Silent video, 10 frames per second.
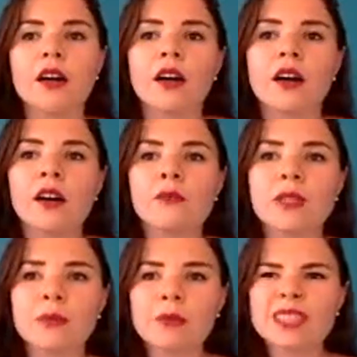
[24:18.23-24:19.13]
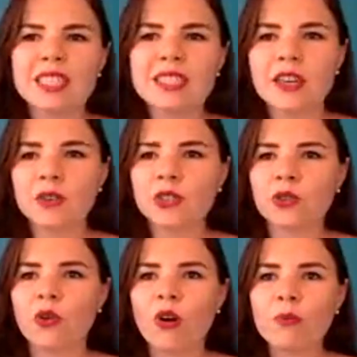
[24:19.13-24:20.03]
Sometimes they say
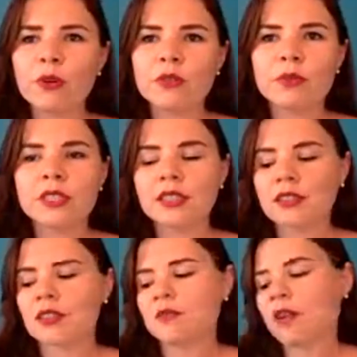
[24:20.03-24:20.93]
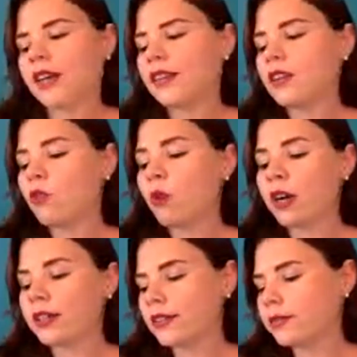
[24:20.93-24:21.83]
also copper, but I think white.